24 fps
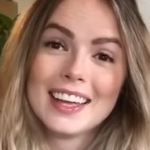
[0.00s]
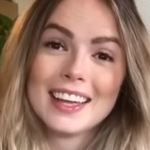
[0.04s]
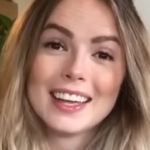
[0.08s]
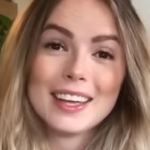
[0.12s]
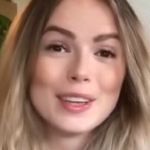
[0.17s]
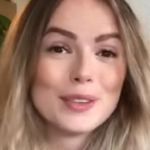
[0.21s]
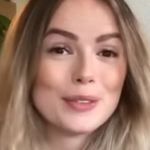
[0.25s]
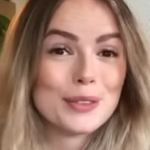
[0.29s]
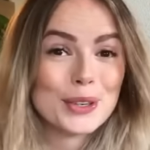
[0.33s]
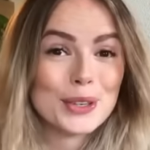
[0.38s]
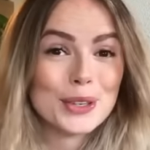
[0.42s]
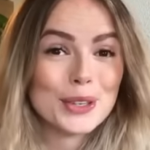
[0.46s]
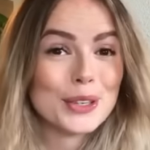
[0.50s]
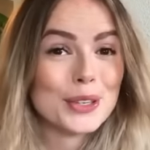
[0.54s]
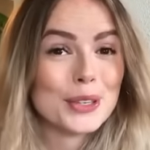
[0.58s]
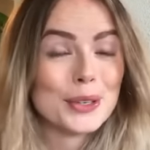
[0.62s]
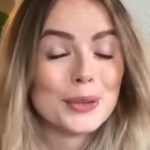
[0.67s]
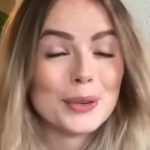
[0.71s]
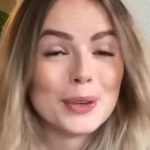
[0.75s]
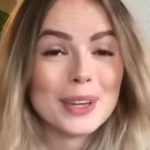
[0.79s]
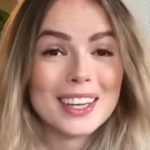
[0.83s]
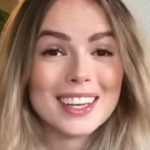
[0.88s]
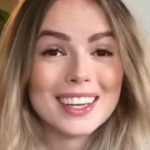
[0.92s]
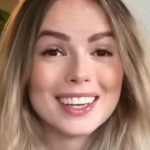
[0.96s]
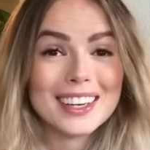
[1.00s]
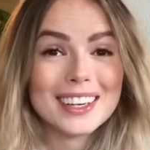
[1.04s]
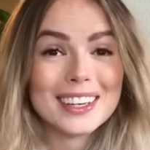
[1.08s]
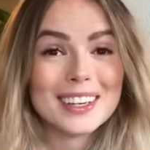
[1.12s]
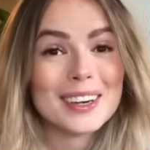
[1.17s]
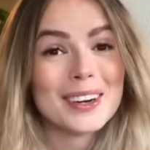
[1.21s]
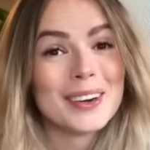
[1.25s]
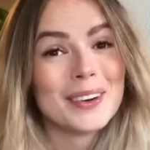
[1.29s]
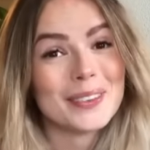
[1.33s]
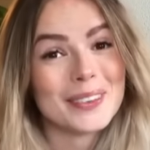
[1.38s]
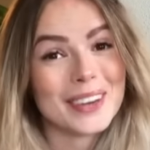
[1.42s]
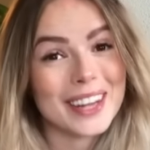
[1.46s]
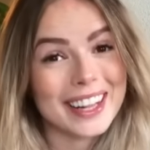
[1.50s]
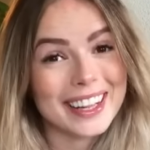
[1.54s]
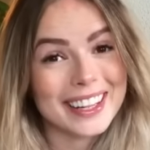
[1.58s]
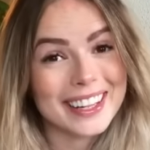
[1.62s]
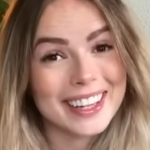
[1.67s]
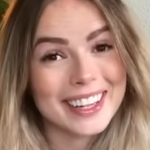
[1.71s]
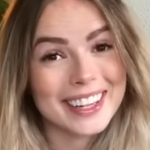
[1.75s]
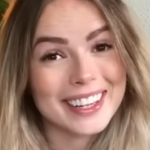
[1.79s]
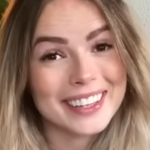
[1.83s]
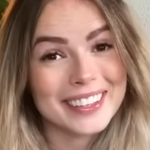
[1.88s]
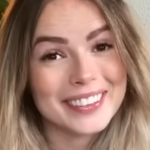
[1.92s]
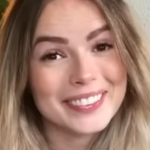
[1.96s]
If you're new here,
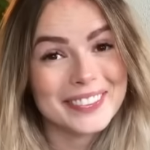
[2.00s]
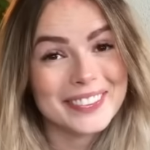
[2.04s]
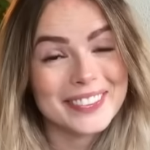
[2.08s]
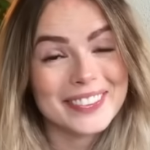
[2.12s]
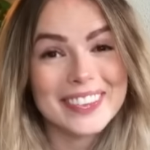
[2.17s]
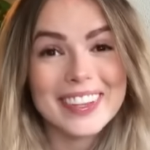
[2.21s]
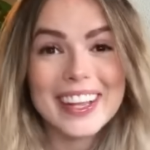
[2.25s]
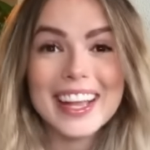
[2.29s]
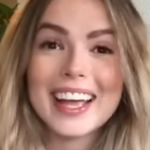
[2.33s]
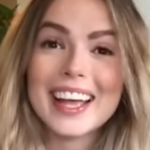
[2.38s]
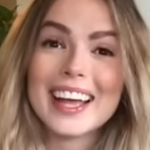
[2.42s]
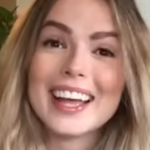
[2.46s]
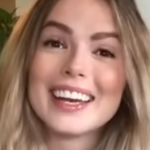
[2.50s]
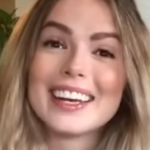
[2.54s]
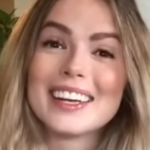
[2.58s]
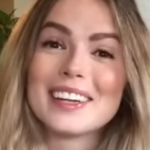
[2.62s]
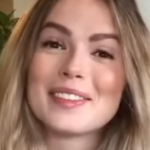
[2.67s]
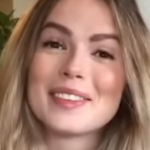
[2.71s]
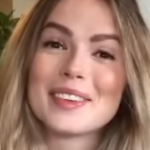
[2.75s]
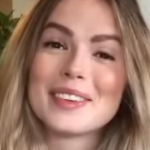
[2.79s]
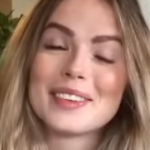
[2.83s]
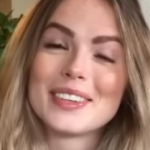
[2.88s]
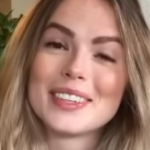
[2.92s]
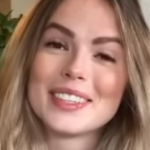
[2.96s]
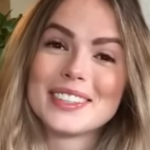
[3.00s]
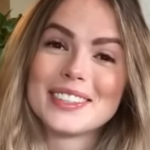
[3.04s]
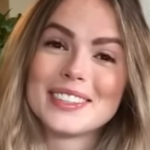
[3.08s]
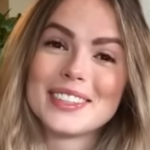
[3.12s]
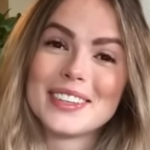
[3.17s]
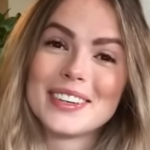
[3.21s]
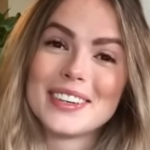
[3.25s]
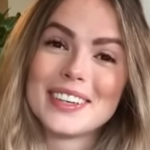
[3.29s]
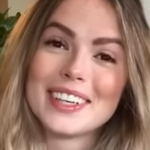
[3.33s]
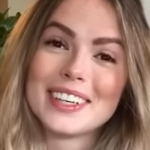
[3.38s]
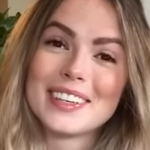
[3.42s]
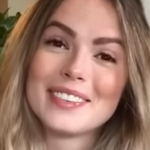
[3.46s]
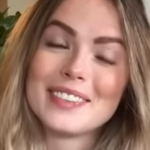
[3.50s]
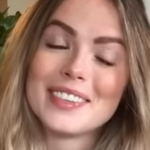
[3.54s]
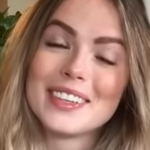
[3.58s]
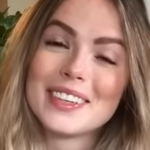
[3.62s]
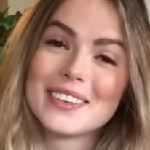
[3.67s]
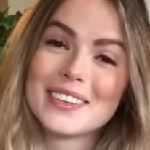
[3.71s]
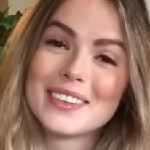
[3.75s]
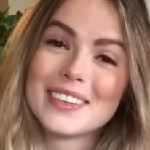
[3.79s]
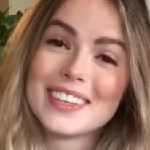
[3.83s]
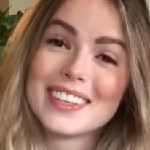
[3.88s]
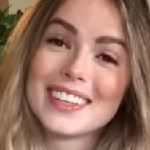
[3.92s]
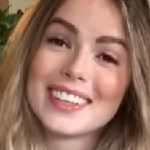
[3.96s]
welcome, and if you're a returning
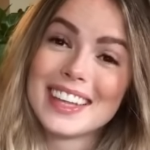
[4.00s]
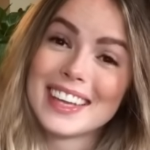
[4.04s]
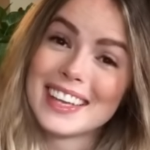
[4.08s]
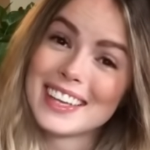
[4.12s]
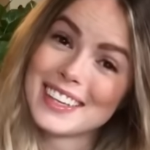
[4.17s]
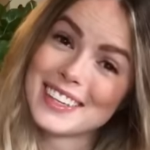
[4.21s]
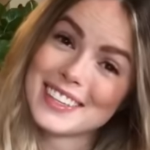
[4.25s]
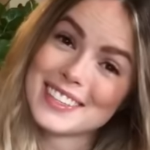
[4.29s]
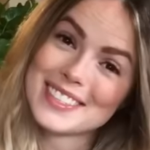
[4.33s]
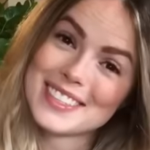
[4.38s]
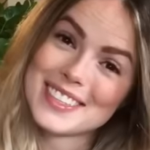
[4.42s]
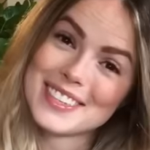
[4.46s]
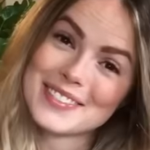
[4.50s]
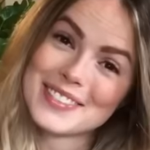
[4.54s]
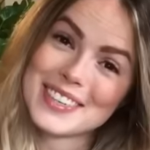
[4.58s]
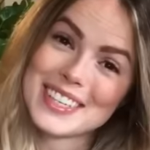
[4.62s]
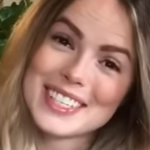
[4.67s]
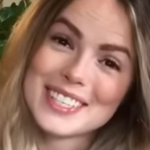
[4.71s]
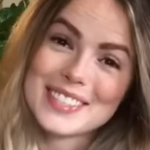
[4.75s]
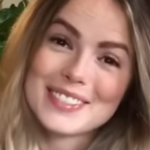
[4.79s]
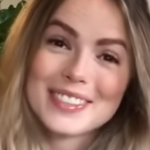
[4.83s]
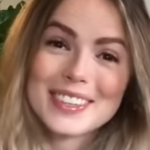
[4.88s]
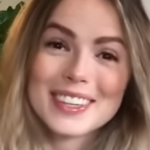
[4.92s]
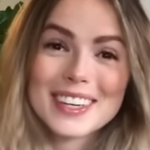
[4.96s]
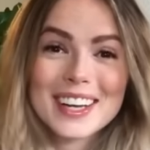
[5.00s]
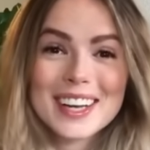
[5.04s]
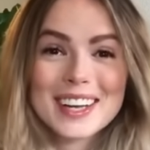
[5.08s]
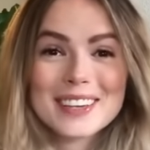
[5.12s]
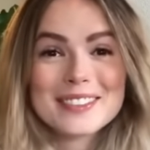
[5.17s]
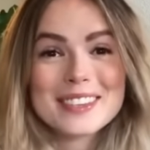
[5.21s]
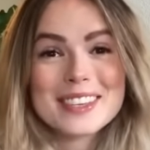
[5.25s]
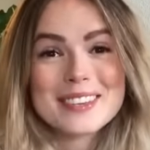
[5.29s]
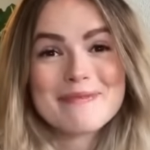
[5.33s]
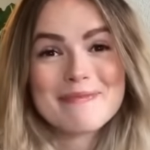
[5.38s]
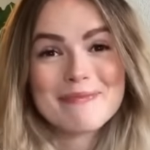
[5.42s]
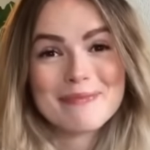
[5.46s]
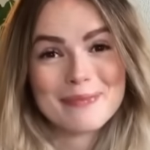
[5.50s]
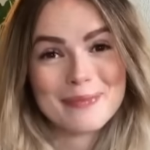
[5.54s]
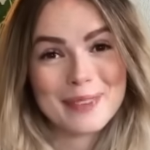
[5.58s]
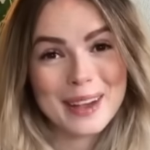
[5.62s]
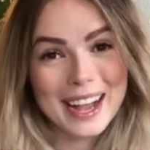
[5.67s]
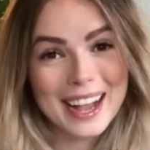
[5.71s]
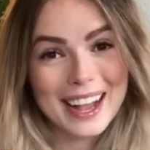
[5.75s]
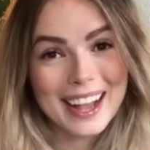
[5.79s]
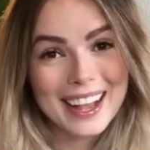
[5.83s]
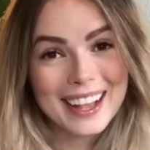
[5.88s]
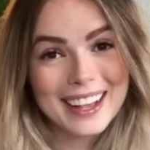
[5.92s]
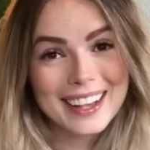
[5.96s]
viewer, thank you so much for coming
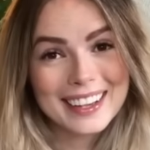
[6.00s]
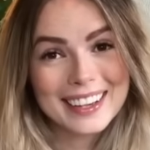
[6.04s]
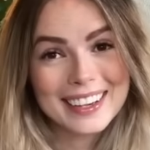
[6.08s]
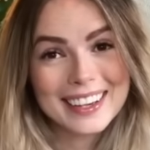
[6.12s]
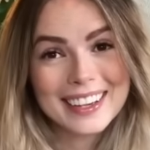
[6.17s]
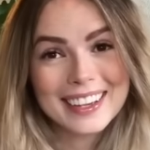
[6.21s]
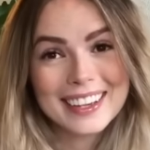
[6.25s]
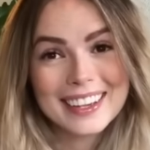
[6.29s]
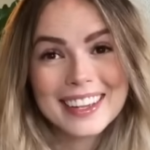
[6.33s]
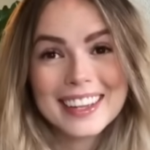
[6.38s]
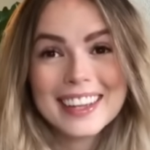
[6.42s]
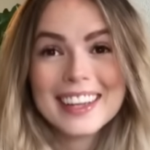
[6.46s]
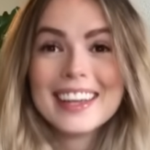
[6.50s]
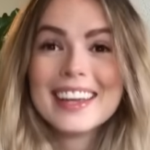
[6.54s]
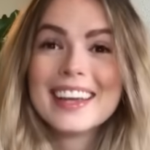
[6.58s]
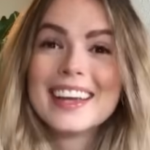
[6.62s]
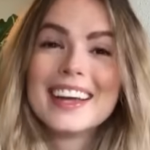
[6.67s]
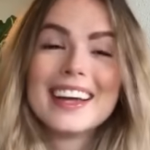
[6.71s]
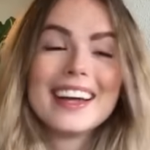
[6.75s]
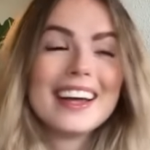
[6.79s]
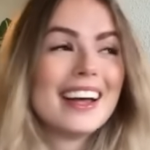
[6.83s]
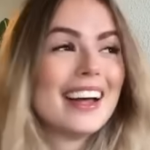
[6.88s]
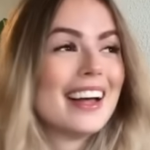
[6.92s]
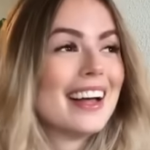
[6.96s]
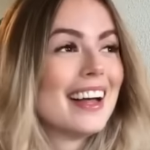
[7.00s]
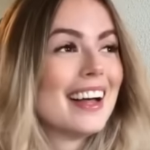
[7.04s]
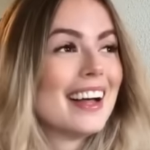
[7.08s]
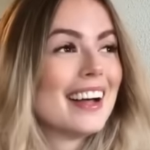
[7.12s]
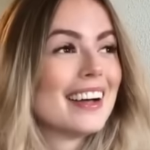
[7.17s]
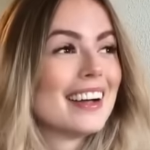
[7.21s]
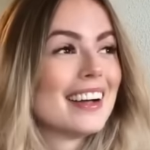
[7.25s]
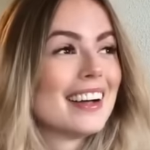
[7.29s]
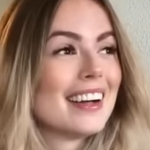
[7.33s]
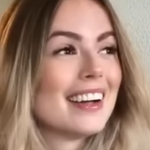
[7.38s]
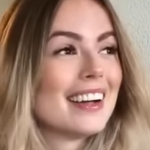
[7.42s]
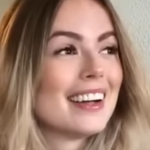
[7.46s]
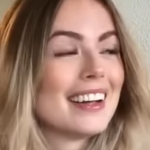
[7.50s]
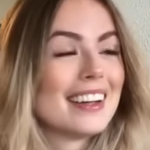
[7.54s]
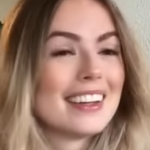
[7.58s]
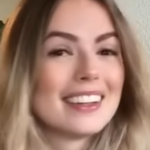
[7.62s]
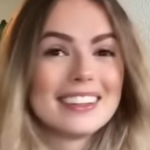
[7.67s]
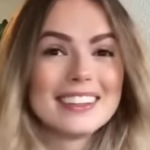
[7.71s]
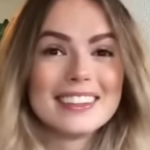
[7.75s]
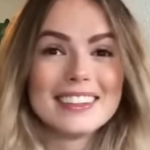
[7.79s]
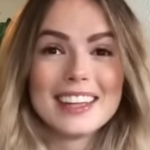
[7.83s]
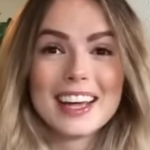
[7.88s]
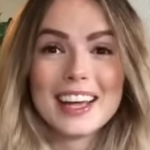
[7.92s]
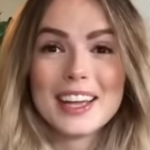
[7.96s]
back. A
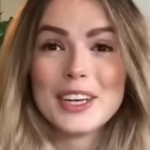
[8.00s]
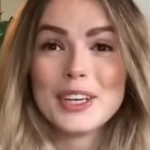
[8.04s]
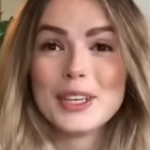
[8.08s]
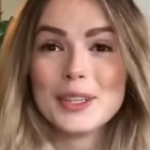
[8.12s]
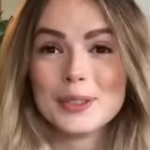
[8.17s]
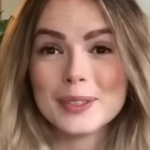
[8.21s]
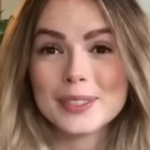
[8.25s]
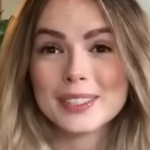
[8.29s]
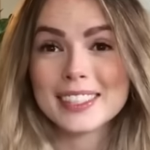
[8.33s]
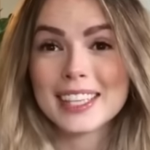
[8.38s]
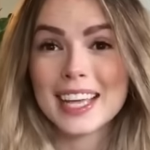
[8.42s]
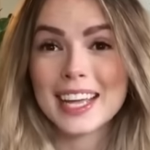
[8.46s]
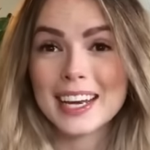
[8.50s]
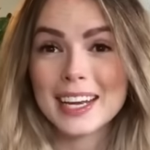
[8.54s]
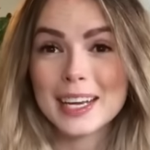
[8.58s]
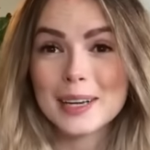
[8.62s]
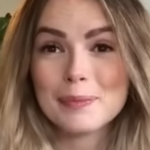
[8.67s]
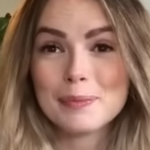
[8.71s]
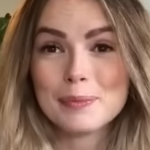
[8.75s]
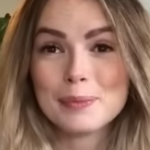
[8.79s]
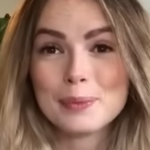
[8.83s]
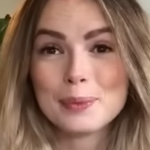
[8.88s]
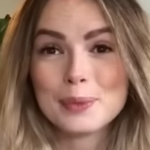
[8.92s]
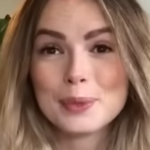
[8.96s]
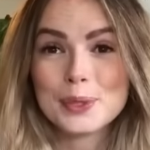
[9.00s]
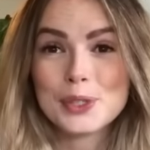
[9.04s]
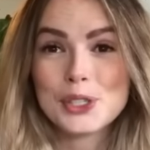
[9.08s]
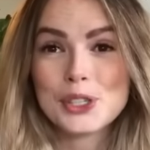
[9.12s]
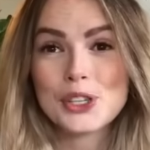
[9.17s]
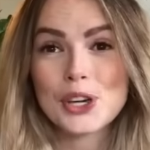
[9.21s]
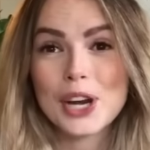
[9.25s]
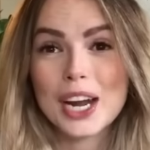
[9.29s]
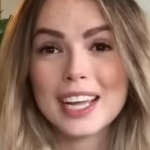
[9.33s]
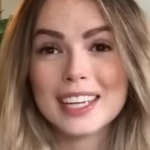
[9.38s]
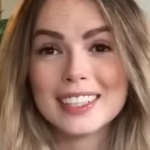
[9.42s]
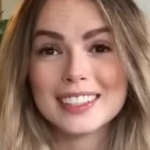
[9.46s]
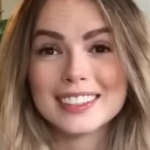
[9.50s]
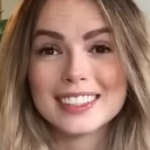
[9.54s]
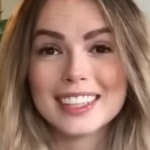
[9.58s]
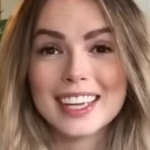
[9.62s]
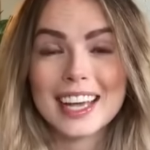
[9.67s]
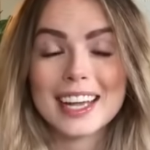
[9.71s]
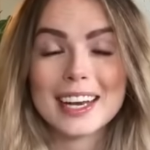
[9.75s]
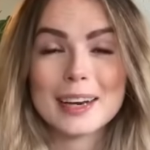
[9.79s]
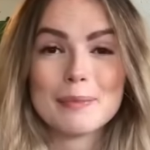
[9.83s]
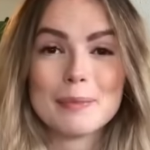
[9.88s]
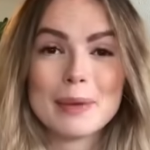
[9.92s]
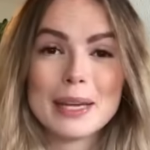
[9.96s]
new setup, trying to
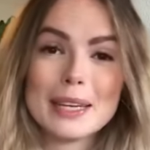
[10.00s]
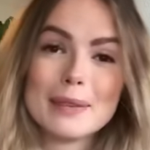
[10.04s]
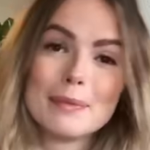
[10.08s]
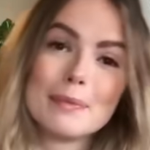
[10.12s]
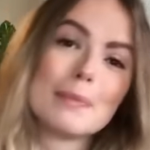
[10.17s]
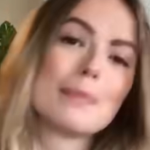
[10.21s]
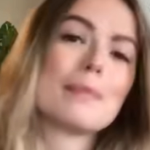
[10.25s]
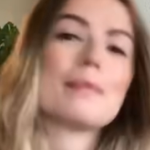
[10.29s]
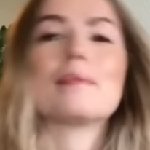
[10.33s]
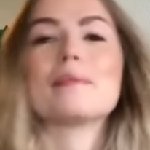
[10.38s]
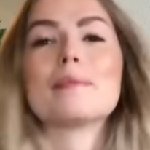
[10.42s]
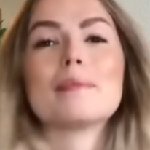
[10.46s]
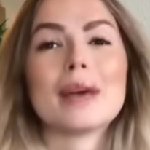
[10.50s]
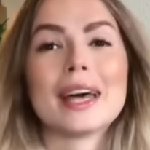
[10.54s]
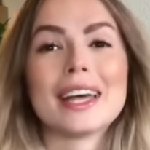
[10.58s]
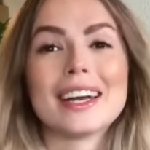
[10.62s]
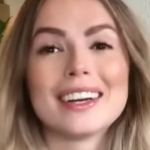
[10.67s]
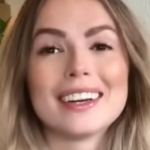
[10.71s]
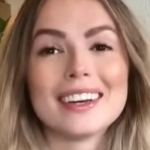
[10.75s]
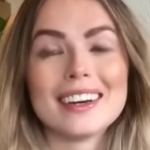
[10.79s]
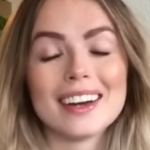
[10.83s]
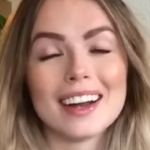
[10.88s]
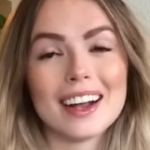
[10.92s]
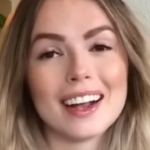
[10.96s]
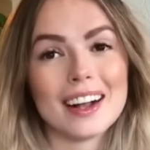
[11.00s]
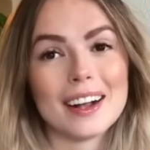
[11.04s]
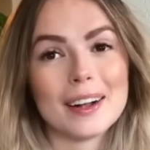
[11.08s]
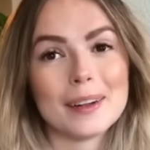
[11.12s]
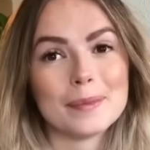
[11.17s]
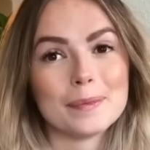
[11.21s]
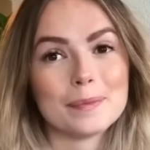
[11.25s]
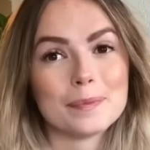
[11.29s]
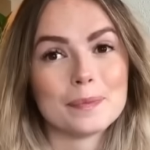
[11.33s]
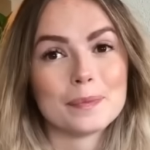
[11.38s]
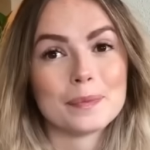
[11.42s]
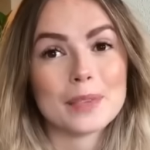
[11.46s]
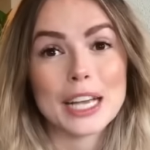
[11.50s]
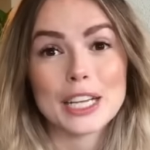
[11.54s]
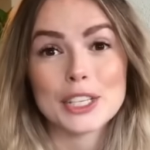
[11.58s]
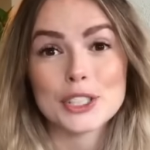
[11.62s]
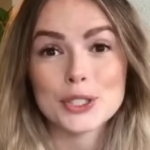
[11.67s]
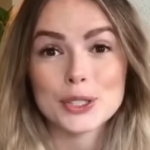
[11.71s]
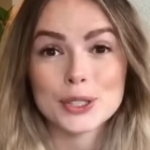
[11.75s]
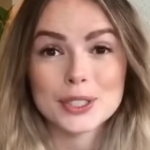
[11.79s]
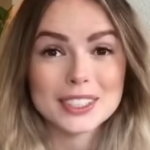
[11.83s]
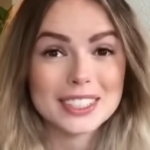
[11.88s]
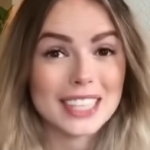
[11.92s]
get a bit better natural